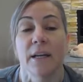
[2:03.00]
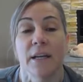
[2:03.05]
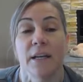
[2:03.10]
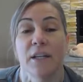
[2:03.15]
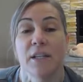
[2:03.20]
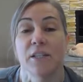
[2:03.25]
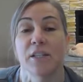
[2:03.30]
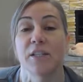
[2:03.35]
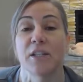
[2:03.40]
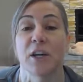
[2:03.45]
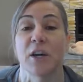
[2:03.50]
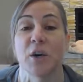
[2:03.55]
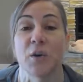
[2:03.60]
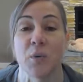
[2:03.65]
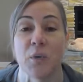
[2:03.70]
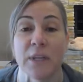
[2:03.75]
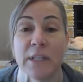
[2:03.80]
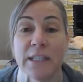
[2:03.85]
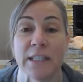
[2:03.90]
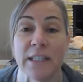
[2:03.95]
So
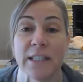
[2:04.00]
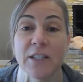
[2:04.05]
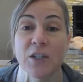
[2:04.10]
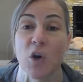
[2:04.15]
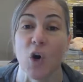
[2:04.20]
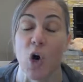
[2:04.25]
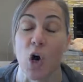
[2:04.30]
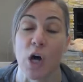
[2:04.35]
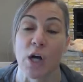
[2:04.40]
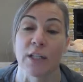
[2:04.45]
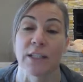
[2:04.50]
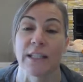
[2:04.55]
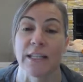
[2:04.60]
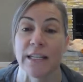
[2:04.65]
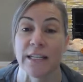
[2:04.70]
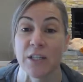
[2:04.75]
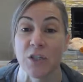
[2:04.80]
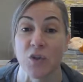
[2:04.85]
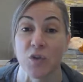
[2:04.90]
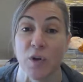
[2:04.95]
this is called
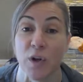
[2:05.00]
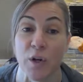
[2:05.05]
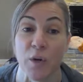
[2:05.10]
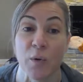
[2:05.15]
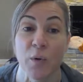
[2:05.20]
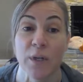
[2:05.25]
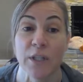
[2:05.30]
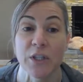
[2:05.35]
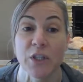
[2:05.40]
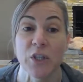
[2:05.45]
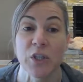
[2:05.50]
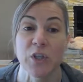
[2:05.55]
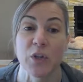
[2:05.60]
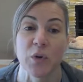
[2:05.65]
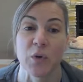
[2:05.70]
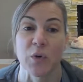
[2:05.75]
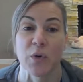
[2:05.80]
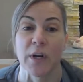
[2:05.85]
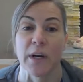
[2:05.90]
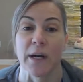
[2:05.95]
Intro to
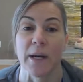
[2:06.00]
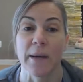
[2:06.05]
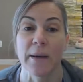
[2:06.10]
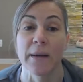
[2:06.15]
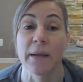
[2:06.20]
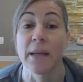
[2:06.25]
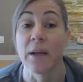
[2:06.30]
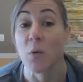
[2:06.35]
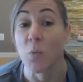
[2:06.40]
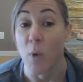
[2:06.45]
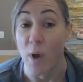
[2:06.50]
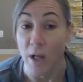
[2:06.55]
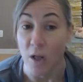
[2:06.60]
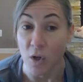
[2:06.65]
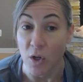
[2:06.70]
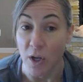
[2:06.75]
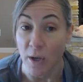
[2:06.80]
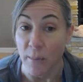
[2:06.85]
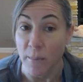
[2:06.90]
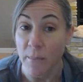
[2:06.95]
Yoga.
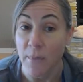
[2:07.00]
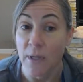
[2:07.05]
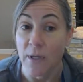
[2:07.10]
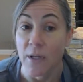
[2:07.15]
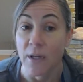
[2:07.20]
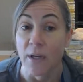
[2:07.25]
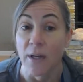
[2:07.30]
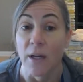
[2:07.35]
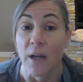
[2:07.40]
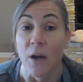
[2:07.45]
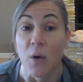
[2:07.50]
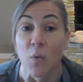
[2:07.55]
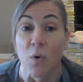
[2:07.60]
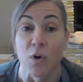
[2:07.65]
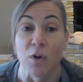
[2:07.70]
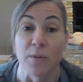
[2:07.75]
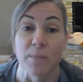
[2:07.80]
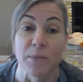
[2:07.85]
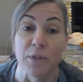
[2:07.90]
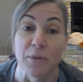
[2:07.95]
Welcome.
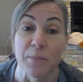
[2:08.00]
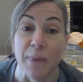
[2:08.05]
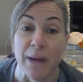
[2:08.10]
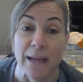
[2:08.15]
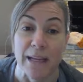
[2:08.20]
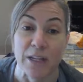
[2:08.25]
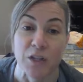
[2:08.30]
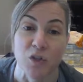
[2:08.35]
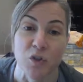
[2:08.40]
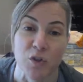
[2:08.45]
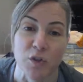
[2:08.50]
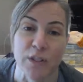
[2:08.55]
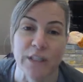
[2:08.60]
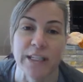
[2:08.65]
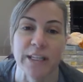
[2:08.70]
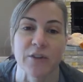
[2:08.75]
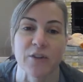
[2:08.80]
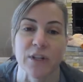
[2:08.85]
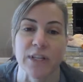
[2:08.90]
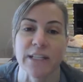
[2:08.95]
Welcome to my intro
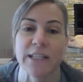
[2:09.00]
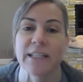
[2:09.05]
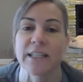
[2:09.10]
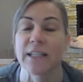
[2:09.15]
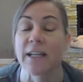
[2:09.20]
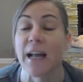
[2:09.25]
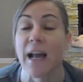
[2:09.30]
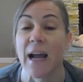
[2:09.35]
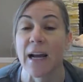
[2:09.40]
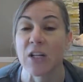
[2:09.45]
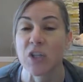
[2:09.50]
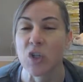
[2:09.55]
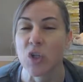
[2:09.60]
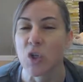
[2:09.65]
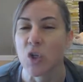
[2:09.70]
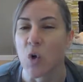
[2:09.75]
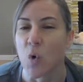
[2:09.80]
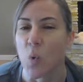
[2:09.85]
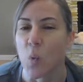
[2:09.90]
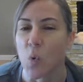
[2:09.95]
series. It actually
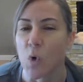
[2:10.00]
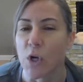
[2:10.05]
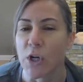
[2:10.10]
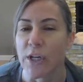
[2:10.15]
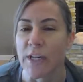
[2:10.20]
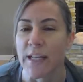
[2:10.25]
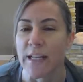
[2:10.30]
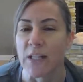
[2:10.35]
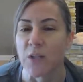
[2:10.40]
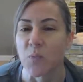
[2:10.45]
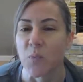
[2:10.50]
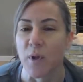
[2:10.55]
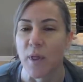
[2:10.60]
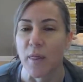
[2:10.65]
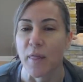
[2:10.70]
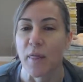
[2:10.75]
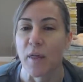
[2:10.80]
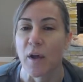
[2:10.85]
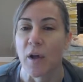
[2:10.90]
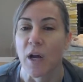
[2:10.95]
coordinates with
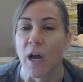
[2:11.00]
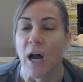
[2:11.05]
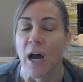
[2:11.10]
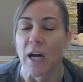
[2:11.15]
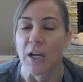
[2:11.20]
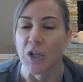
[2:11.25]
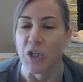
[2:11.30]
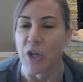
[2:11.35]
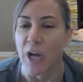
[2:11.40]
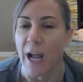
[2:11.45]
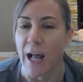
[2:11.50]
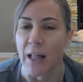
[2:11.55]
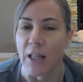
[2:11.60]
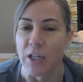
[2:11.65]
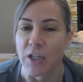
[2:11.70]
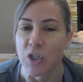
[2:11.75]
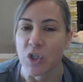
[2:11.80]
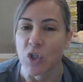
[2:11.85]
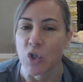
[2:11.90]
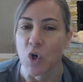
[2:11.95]
a
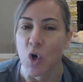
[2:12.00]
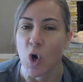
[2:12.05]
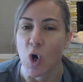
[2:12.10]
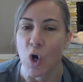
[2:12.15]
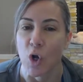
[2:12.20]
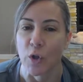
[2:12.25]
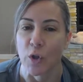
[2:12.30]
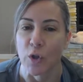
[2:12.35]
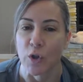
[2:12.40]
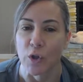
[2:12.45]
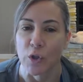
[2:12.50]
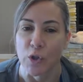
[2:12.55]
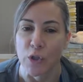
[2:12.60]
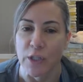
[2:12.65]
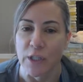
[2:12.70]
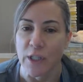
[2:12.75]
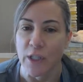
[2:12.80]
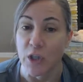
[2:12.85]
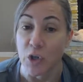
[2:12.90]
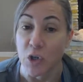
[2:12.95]
challenge called 30
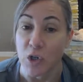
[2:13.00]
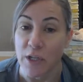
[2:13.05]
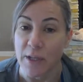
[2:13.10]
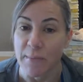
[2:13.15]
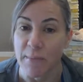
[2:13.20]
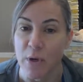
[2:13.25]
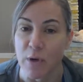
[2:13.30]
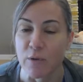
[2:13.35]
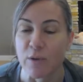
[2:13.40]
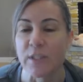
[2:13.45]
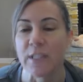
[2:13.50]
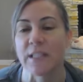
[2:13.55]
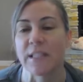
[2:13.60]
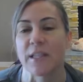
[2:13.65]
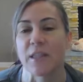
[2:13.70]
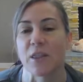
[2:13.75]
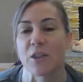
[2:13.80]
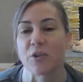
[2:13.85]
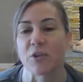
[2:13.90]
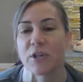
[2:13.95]
Poses
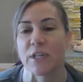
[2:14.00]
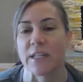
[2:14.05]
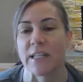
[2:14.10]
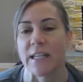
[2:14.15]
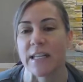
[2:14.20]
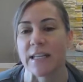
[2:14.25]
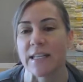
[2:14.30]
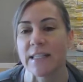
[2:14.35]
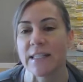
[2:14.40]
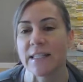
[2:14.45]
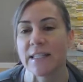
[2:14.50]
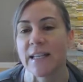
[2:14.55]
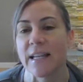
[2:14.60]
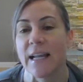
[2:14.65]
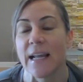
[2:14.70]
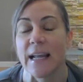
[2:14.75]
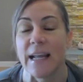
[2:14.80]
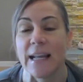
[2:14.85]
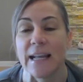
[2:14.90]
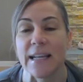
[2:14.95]
in 30 Days.
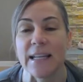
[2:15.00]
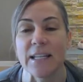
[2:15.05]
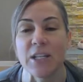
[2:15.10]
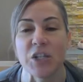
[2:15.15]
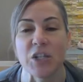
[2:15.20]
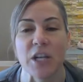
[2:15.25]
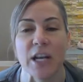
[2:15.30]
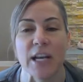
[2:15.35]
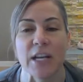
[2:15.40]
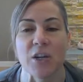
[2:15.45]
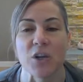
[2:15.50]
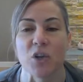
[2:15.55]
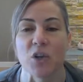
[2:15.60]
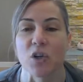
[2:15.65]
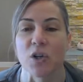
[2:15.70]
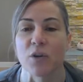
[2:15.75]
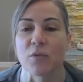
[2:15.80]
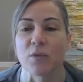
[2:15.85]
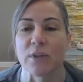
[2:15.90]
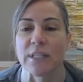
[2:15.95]
Each day you're going
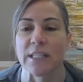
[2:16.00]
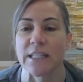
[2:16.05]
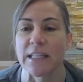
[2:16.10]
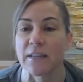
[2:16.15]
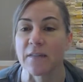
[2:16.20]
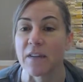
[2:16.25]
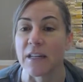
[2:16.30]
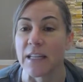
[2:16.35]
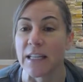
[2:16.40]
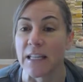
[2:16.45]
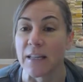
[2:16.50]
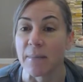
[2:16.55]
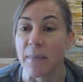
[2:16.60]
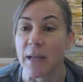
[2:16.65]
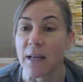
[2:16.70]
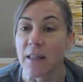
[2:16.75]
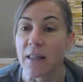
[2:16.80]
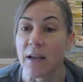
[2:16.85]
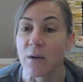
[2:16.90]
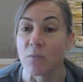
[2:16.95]
to receive an
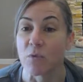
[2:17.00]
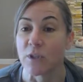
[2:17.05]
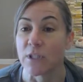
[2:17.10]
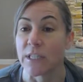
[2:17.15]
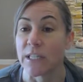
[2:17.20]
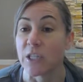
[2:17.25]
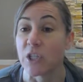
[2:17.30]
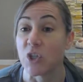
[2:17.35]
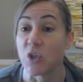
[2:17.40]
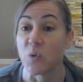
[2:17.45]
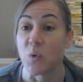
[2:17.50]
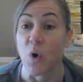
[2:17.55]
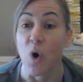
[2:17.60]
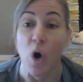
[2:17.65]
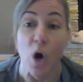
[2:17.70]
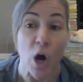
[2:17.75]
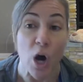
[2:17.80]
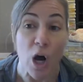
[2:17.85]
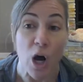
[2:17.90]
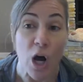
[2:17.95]
email that will teach you
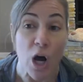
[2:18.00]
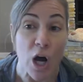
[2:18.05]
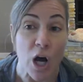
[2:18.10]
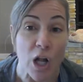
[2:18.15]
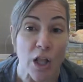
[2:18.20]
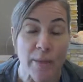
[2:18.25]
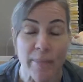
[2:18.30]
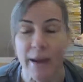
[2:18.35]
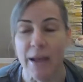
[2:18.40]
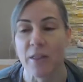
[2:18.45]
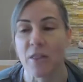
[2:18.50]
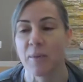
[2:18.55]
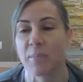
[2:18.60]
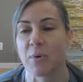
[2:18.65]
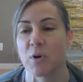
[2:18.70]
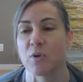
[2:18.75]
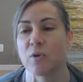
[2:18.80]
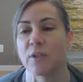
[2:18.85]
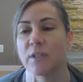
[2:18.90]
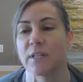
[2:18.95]
all about the
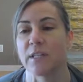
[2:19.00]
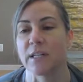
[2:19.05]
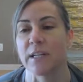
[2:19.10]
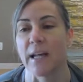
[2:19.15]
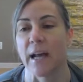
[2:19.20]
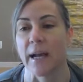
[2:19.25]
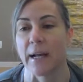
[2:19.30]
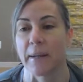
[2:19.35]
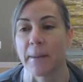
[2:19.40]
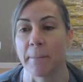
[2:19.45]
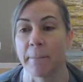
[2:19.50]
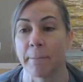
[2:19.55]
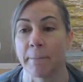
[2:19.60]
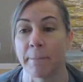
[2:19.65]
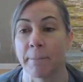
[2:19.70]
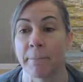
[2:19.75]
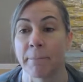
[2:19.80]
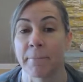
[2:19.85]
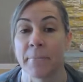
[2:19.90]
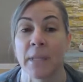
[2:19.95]
pose of the day.
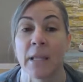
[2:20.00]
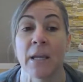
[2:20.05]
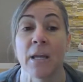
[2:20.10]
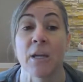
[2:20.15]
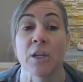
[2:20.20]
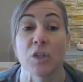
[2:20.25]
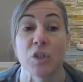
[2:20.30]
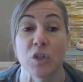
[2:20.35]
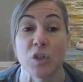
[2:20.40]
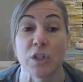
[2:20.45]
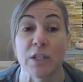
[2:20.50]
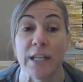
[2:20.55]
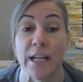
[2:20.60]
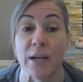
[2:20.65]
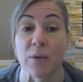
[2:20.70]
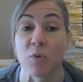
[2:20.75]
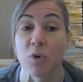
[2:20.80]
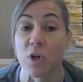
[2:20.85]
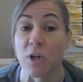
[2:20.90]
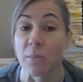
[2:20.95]
So today
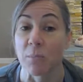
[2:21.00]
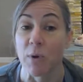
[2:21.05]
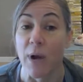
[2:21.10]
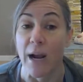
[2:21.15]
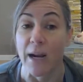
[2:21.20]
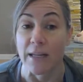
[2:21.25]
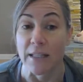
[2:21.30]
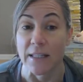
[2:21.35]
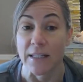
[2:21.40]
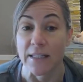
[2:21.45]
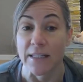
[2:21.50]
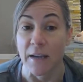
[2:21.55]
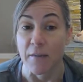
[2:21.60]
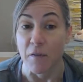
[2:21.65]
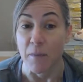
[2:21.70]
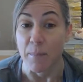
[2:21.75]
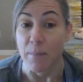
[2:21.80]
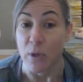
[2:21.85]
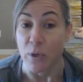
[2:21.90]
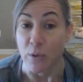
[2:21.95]
we're going to practice
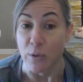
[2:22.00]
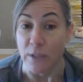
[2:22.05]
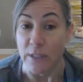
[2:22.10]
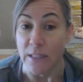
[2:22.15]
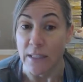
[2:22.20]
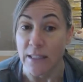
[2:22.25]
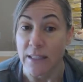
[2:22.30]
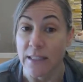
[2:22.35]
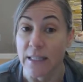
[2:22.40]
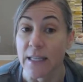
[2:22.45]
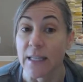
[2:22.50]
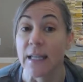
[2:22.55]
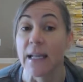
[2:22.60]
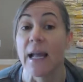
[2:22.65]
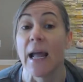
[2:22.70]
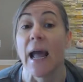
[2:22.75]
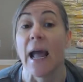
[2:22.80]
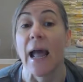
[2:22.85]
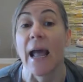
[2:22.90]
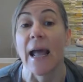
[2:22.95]
7 poses,
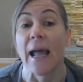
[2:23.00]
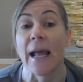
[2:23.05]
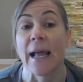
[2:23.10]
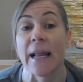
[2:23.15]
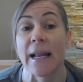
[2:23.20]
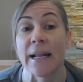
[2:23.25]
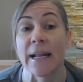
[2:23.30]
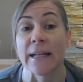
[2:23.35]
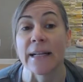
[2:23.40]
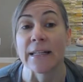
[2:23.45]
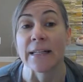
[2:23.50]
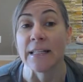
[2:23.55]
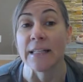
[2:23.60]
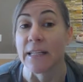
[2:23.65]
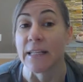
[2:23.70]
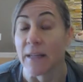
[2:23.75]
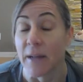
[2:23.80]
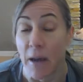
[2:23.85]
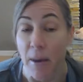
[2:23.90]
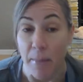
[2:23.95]
and
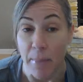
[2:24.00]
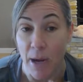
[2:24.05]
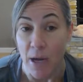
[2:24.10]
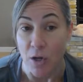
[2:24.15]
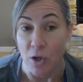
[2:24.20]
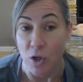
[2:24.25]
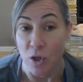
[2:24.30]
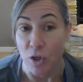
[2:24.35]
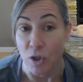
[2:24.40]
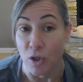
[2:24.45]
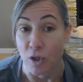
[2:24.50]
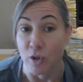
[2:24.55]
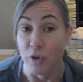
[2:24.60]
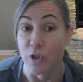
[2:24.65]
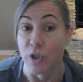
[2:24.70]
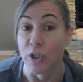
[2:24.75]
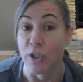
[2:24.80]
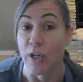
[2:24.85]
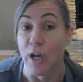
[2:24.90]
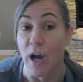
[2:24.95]
upon
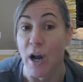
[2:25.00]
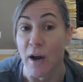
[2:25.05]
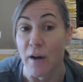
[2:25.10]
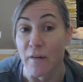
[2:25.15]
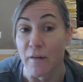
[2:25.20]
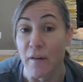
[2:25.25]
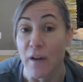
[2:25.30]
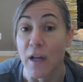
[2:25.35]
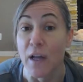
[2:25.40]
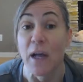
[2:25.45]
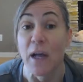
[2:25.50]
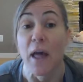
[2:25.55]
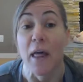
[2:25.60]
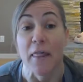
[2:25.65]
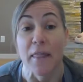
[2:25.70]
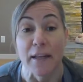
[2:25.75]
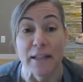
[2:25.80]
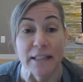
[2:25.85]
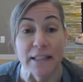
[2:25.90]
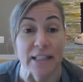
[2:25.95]
conclusion of
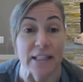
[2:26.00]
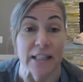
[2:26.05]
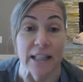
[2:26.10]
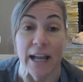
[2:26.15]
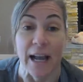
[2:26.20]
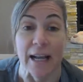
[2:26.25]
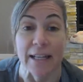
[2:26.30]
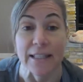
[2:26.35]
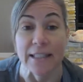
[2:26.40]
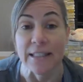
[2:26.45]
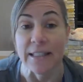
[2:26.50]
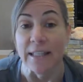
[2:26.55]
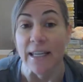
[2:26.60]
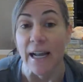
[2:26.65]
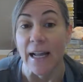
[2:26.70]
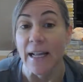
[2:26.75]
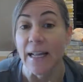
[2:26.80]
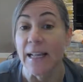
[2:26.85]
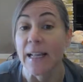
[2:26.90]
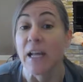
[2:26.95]
this class
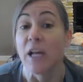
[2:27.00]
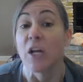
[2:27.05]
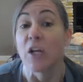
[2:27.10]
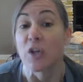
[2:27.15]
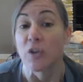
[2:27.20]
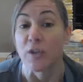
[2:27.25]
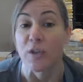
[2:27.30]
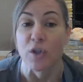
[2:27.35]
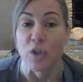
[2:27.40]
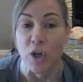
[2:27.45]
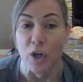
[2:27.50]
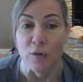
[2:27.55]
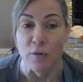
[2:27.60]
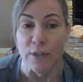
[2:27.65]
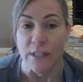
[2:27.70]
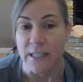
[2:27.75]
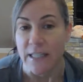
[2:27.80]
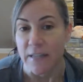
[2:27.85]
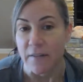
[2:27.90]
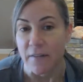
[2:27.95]
today, you'll start
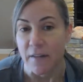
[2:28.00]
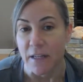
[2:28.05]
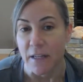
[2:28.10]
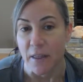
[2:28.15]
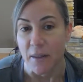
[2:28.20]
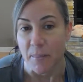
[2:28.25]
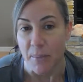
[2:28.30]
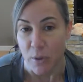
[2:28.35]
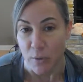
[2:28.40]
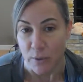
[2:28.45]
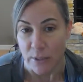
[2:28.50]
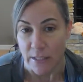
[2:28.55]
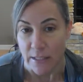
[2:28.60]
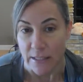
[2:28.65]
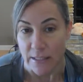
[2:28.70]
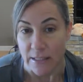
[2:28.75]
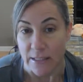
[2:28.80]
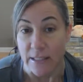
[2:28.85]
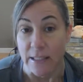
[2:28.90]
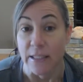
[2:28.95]
receiving the
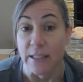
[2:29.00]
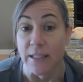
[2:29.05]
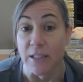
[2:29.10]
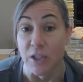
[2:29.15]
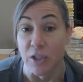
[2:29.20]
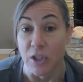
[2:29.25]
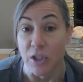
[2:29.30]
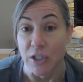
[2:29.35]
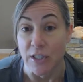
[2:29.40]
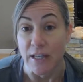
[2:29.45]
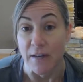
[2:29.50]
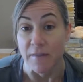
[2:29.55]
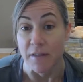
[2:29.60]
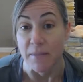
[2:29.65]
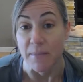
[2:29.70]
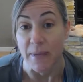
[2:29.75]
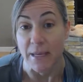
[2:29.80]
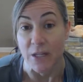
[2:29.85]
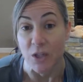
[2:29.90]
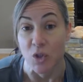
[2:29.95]
poses. So you just have to
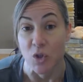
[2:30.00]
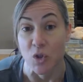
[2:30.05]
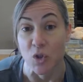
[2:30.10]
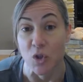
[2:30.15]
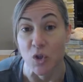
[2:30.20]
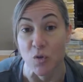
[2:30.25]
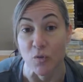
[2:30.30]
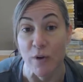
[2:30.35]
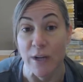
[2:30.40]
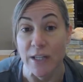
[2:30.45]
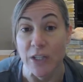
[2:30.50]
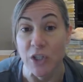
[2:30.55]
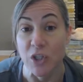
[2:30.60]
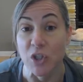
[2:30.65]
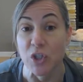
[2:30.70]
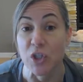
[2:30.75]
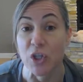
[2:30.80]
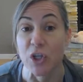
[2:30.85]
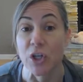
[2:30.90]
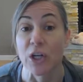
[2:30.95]
make sure to
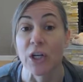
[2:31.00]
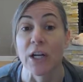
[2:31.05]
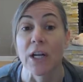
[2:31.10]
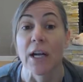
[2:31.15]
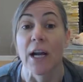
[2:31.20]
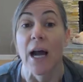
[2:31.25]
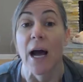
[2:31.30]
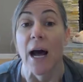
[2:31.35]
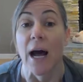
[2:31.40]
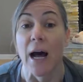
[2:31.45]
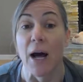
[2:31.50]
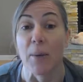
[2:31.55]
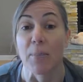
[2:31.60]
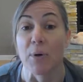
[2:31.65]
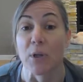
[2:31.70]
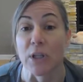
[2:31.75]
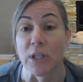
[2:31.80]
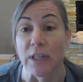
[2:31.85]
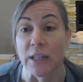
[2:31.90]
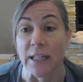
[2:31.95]
register. I'll
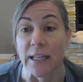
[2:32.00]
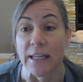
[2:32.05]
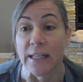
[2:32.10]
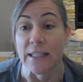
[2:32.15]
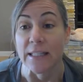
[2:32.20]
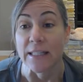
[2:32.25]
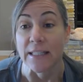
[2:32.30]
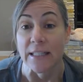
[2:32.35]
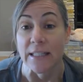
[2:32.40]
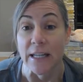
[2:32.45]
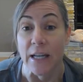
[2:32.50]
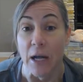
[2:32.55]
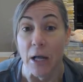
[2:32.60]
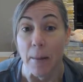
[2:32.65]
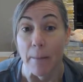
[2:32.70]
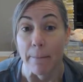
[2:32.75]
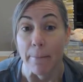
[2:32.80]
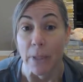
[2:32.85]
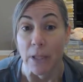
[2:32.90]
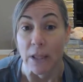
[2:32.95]
put the links
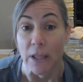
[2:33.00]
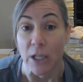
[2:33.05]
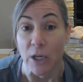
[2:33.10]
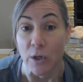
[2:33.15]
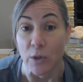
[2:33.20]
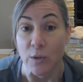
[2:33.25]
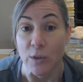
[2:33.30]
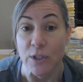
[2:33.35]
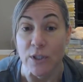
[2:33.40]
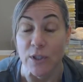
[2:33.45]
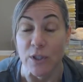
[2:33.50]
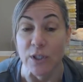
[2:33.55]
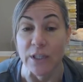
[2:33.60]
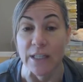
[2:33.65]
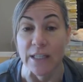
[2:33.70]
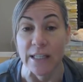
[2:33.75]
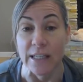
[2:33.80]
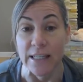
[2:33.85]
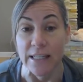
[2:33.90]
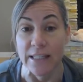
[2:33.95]
below so you
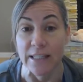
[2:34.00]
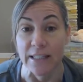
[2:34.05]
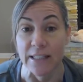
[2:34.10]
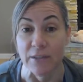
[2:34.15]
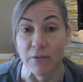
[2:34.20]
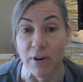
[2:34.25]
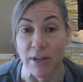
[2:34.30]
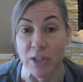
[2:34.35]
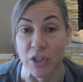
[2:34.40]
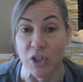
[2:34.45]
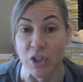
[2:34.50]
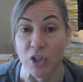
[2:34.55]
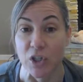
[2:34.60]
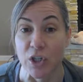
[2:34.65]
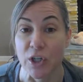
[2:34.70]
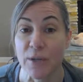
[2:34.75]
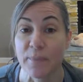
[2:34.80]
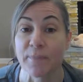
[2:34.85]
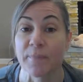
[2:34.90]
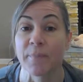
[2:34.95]
can easily
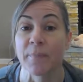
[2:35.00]
register.